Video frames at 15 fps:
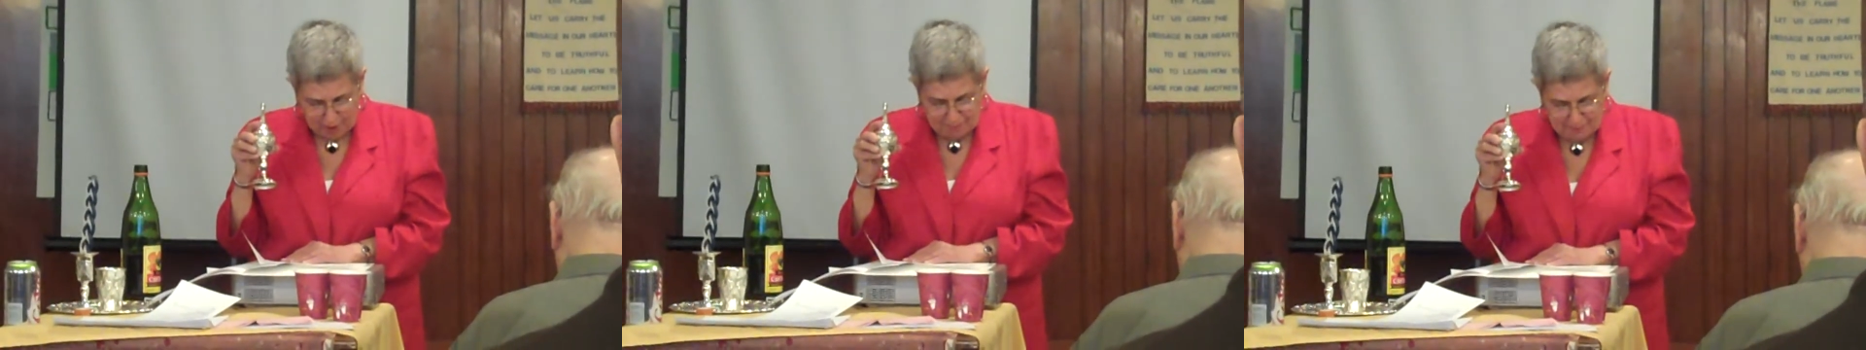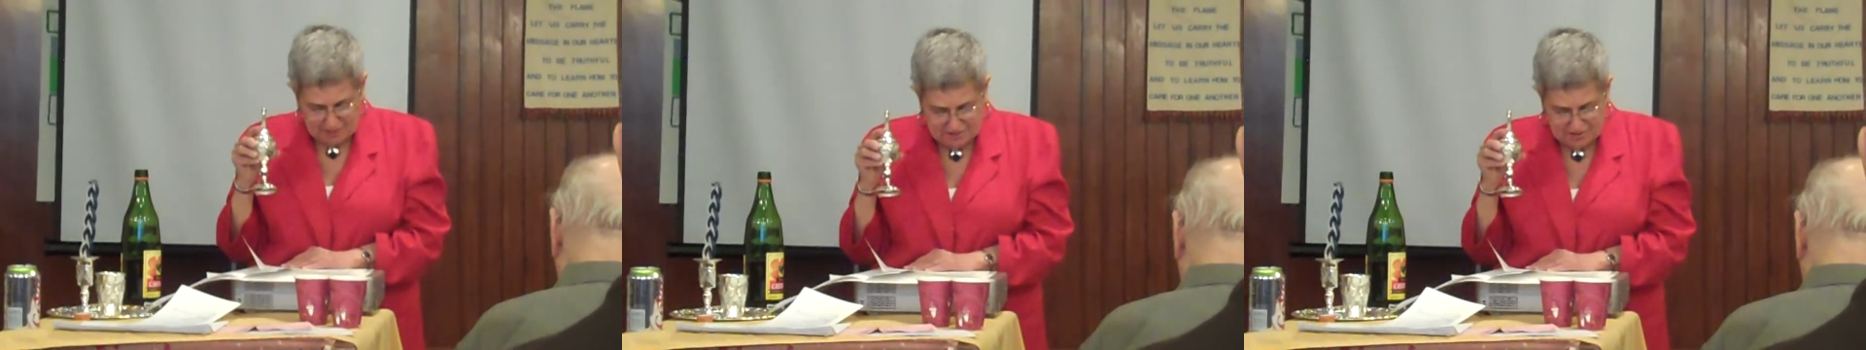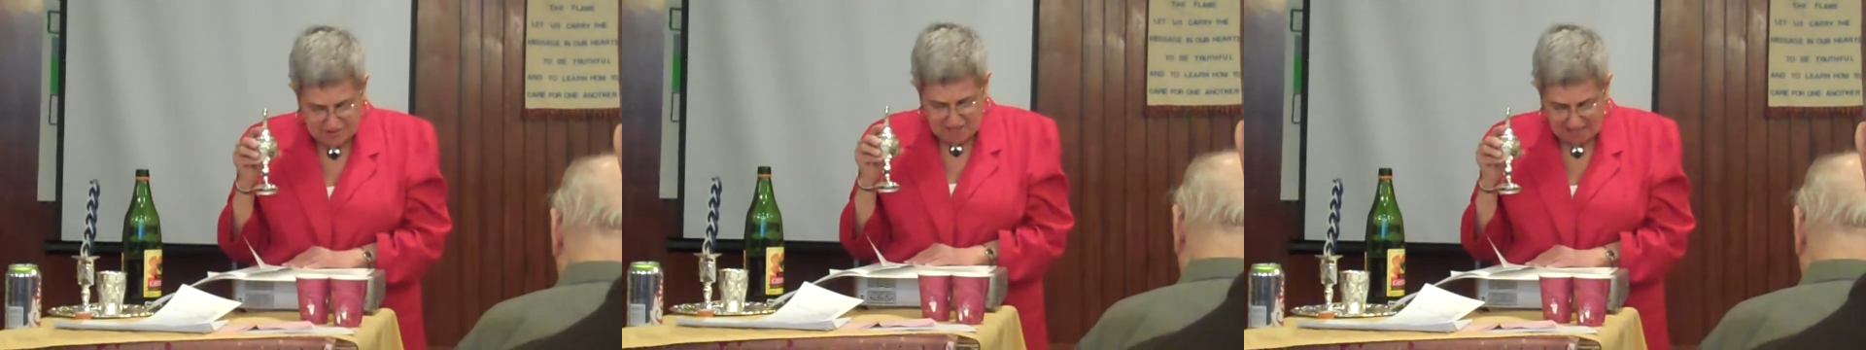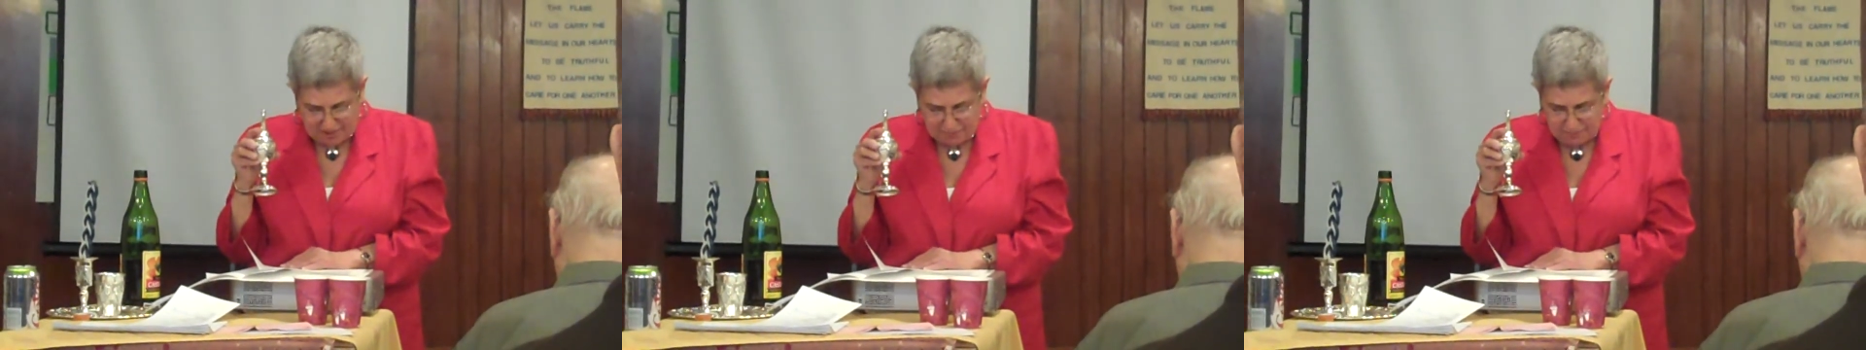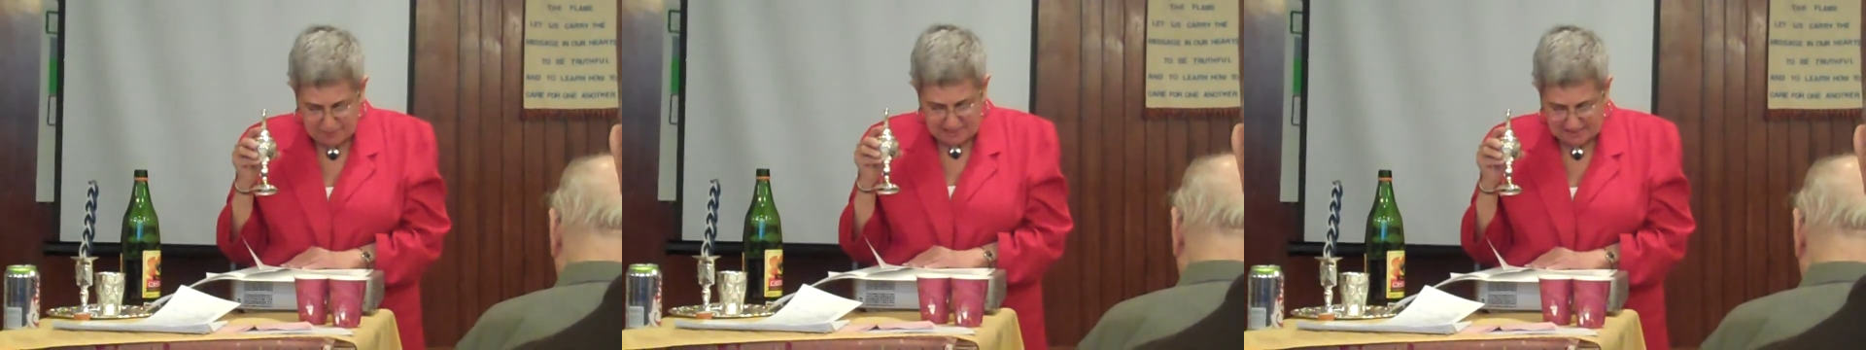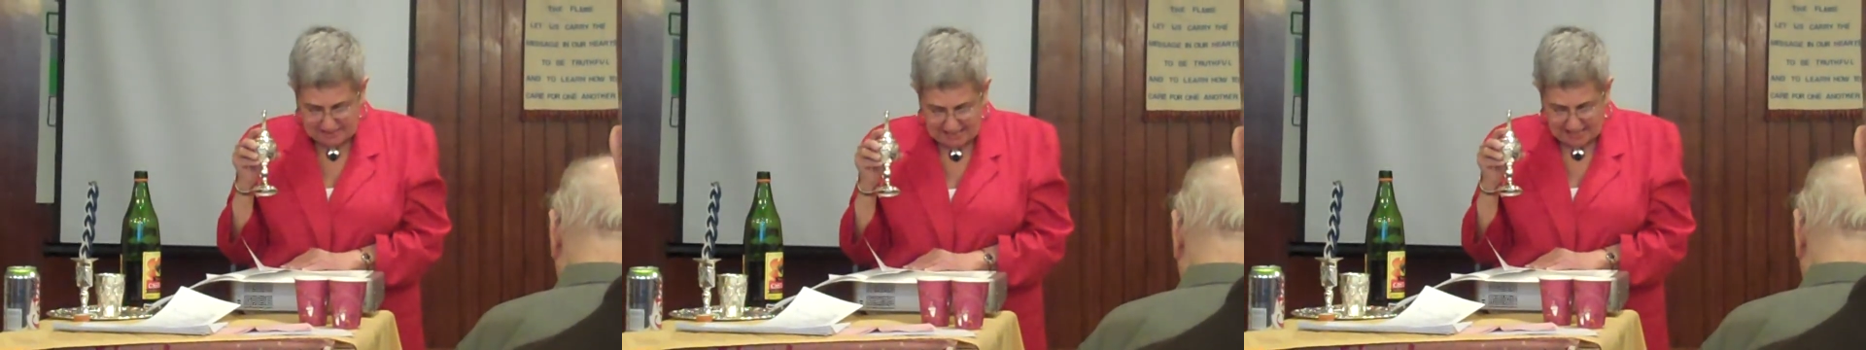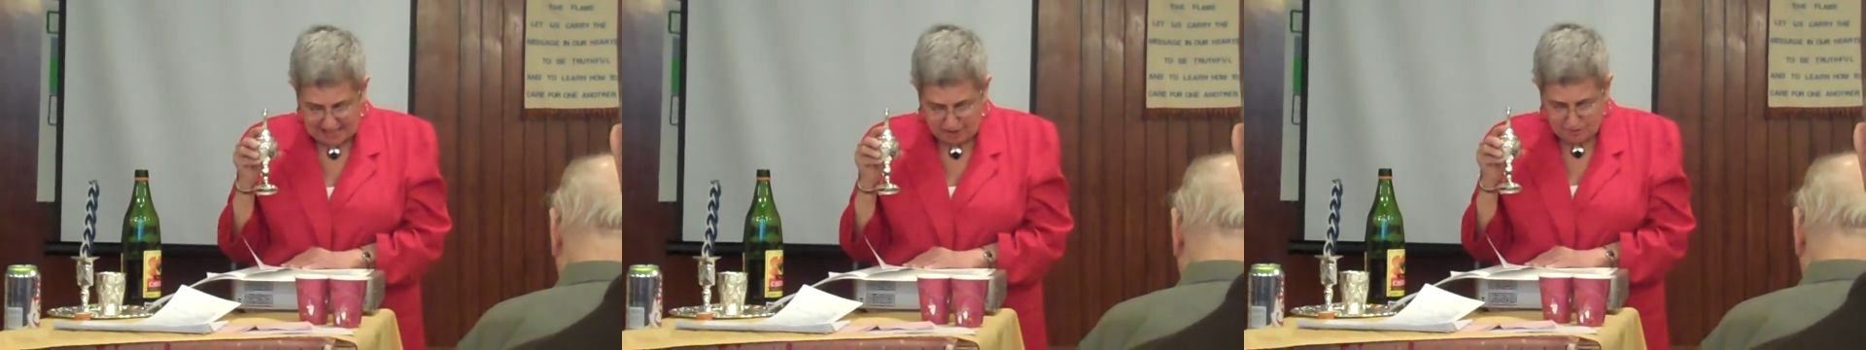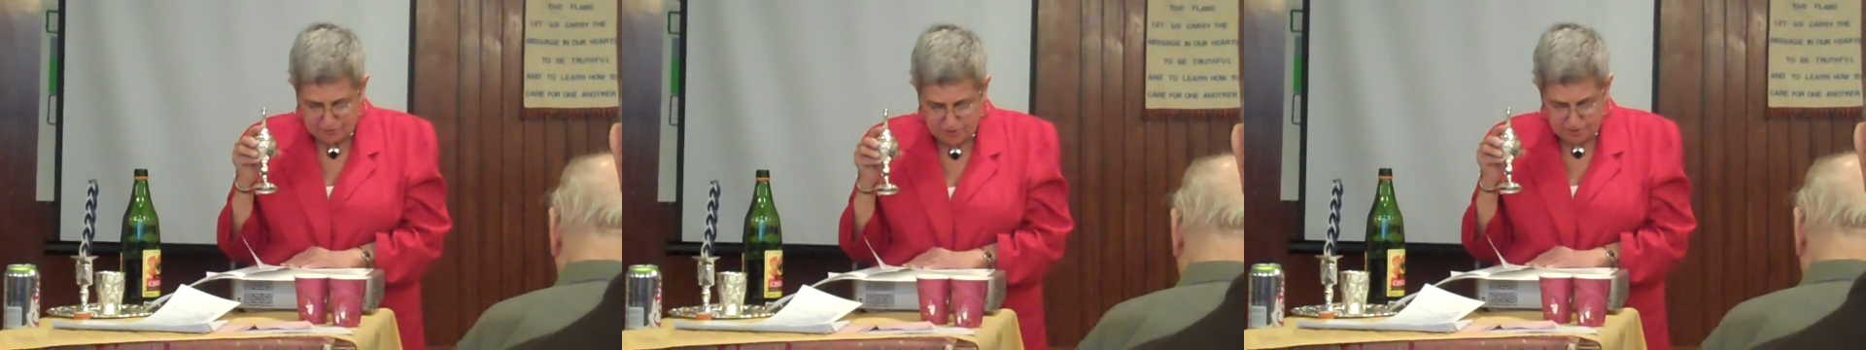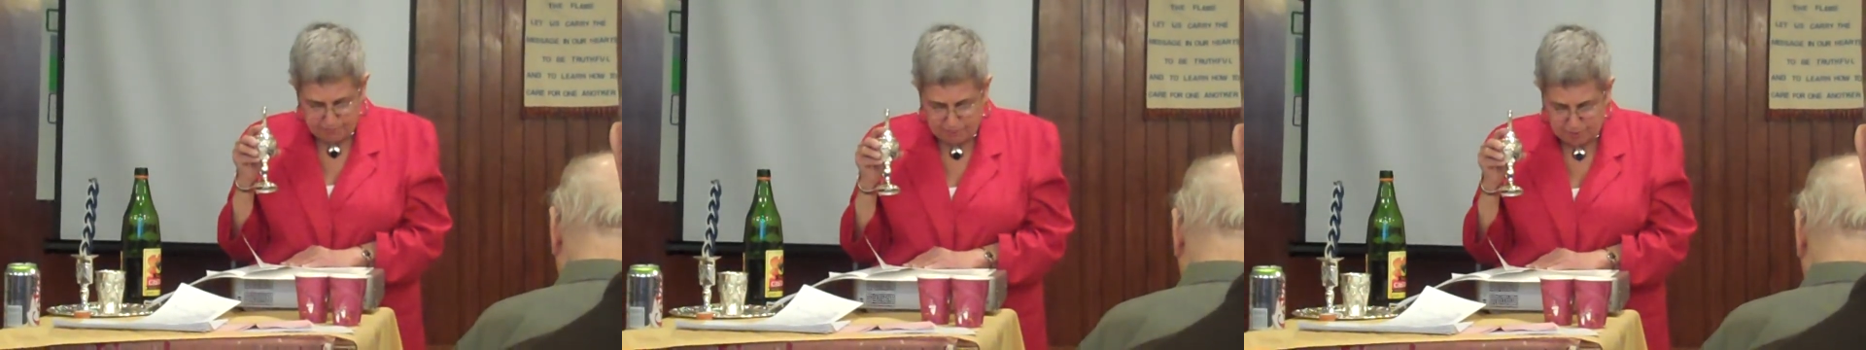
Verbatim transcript: work must not be allowed to